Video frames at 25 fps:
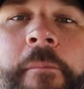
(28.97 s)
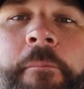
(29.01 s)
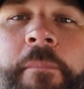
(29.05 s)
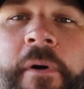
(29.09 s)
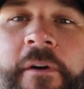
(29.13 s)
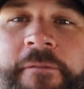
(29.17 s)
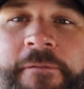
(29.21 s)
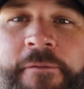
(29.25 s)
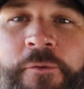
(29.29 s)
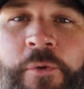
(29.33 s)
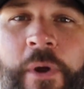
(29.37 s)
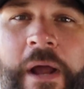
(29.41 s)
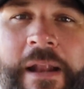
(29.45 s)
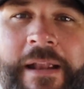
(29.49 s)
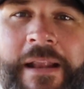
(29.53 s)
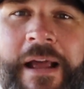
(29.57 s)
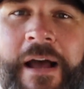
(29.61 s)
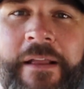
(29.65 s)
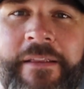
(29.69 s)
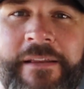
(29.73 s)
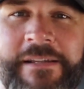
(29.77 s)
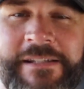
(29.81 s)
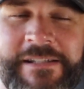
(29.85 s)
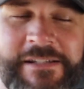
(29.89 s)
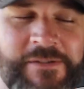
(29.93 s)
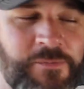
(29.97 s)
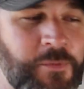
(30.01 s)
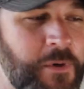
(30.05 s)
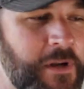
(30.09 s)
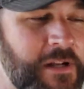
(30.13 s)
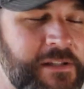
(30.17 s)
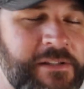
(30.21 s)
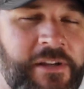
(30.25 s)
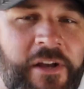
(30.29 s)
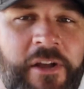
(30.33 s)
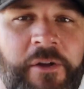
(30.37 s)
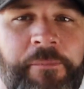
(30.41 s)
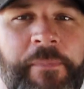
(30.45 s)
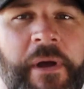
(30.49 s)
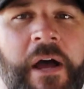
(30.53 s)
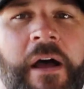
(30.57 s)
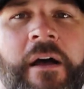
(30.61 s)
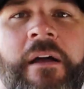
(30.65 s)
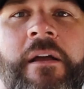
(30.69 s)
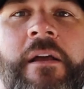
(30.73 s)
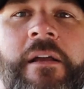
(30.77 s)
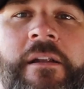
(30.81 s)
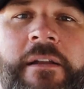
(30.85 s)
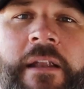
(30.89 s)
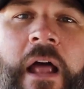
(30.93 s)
But for right now, this is what it's all about.